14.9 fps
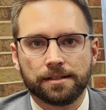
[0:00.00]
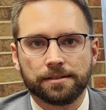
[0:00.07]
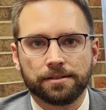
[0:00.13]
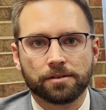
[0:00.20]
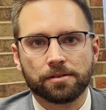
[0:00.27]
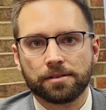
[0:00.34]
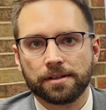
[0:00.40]

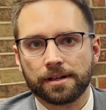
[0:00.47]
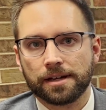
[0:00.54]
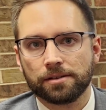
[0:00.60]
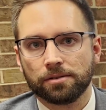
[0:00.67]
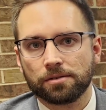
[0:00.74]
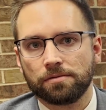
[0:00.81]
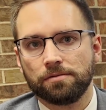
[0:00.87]
The other thing I
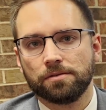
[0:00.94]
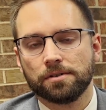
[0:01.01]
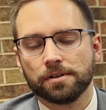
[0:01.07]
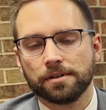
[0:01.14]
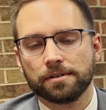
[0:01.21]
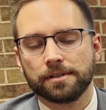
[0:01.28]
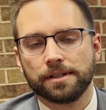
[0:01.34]
look
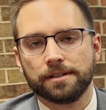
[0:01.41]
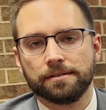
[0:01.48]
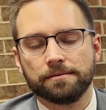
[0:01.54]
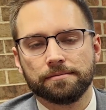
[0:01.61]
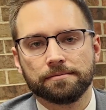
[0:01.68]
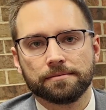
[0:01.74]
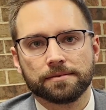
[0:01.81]
for
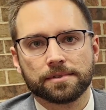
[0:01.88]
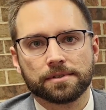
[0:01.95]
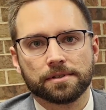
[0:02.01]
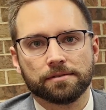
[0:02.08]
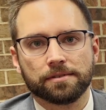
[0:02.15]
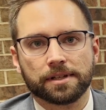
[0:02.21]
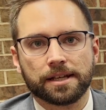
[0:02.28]
in
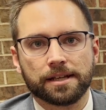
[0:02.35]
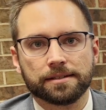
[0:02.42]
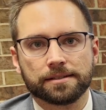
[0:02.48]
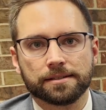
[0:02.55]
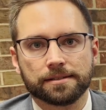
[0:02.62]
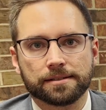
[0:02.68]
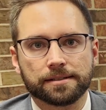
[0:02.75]
SIRVA
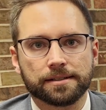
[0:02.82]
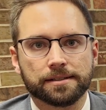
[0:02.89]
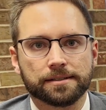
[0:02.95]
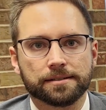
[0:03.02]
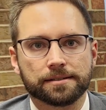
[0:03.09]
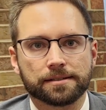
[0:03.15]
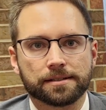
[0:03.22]
cases
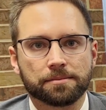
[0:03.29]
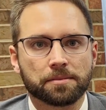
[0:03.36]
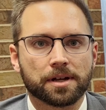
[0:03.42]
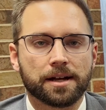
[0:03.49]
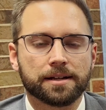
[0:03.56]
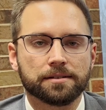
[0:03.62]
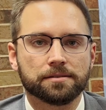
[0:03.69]
is some
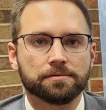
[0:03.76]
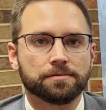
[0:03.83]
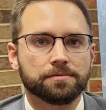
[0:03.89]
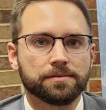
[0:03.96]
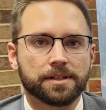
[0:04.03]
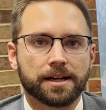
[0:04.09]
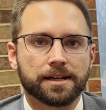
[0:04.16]
kind of
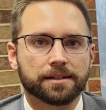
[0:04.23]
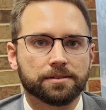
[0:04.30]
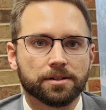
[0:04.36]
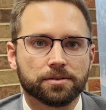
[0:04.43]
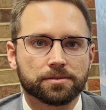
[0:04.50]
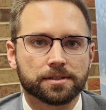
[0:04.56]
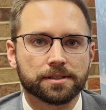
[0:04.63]

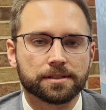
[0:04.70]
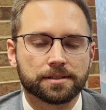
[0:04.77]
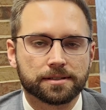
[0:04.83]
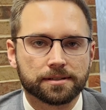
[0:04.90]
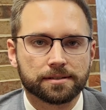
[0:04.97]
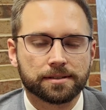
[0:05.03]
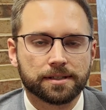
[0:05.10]

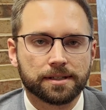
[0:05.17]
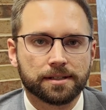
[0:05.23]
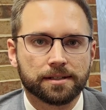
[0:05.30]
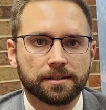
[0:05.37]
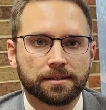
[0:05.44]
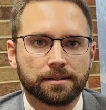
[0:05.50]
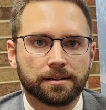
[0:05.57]
diagnosis
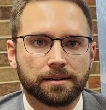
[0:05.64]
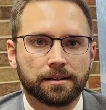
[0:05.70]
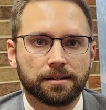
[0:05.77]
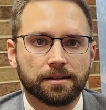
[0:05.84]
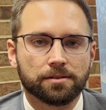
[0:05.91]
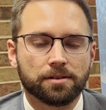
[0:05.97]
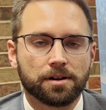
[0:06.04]

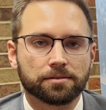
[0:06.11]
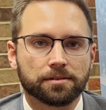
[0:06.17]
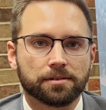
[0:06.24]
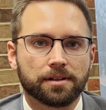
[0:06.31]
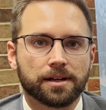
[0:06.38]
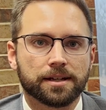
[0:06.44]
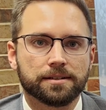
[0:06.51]
along the
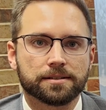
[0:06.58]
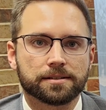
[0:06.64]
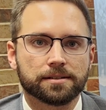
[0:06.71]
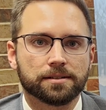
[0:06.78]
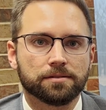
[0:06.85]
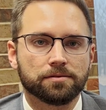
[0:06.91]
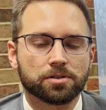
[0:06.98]
lines
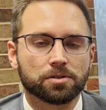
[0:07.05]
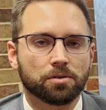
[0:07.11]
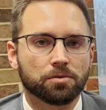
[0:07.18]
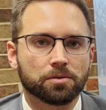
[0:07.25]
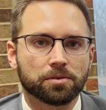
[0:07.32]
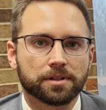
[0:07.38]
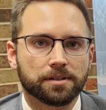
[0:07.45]
of
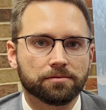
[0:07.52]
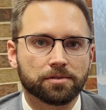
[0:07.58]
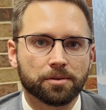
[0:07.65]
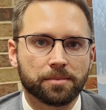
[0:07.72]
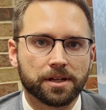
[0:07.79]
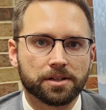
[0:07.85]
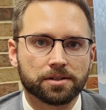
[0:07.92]
shoulder
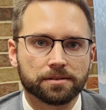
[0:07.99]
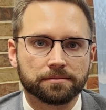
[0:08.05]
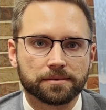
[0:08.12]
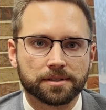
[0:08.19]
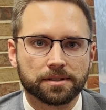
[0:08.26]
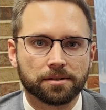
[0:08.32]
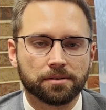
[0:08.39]
inflammation.
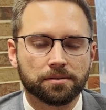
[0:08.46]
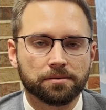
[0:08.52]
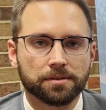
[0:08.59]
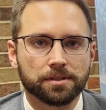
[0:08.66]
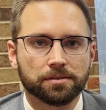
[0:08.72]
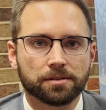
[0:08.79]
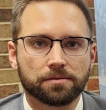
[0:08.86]
So
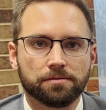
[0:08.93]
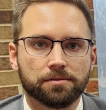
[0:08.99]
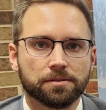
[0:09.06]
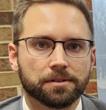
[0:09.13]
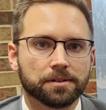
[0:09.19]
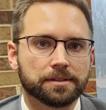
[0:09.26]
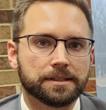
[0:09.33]
we look
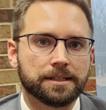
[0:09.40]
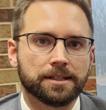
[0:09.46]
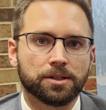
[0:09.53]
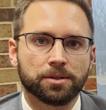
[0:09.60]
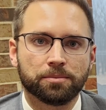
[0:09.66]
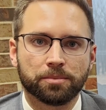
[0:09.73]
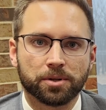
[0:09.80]
for
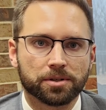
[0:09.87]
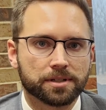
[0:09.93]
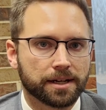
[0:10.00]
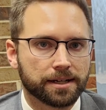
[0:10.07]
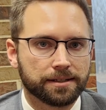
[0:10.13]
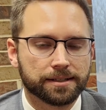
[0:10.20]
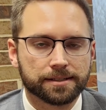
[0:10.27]

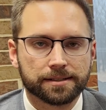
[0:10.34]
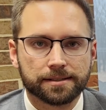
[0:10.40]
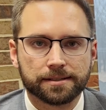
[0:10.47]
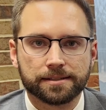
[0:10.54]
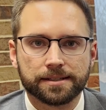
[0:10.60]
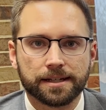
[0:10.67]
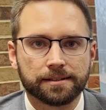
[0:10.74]

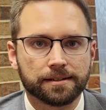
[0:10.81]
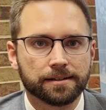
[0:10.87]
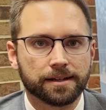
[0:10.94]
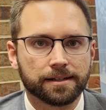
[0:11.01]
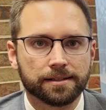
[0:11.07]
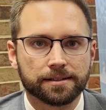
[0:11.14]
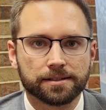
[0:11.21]
bursitis,
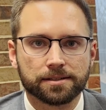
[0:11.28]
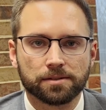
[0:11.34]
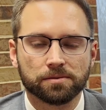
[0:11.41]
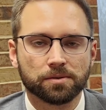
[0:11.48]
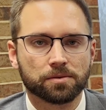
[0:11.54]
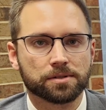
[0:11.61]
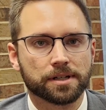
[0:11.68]
tendonitis, a
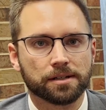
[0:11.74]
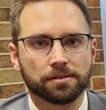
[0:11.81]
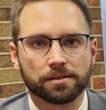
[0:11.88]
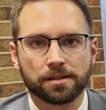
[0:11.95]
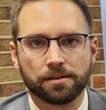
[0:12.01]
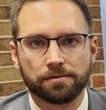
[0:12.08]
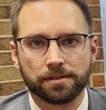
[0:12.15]
rotator
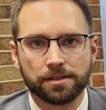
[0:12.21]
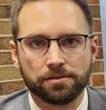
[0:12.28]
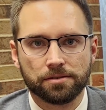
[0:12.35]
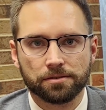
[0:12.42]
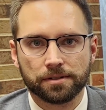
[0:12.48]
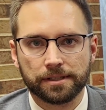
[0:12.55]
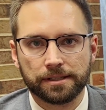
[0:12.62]
cuff
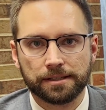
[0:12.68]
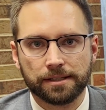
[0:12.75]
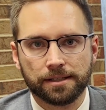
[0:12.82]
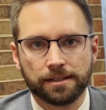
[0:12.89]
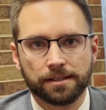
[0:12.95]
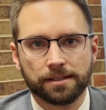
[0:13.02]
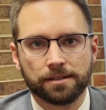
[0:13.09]
injury,
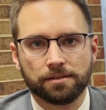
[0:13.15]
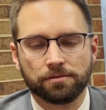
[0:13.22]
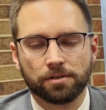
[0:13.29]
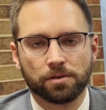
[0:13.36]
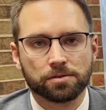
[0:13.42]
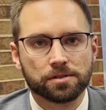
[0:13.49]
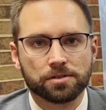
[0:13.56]

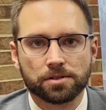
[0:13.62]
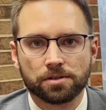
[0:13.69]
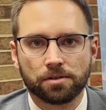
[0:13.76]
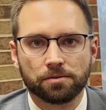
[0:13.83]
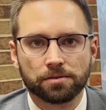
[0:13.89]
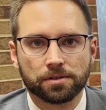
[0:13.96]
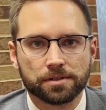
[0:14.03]
frozen
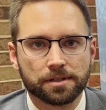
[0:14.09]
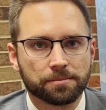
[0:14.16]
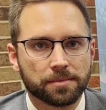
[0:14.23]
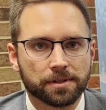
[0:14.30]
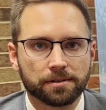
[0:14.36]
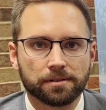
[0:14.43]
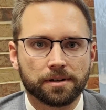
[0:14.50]
shoulder,
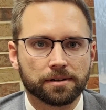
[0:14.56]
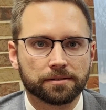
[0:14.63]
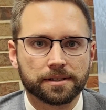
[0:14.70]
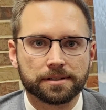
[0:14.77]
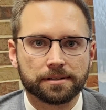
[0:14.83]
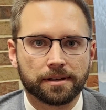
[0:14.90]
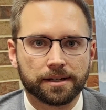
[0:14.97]
something along
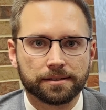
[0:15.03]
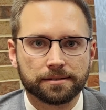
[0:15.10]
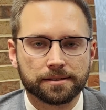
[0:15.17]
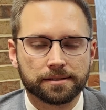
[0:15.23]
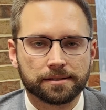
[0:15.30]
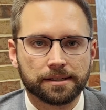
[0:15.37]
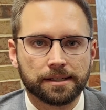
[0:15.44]
these
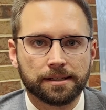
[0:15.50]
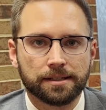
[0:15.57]
lines,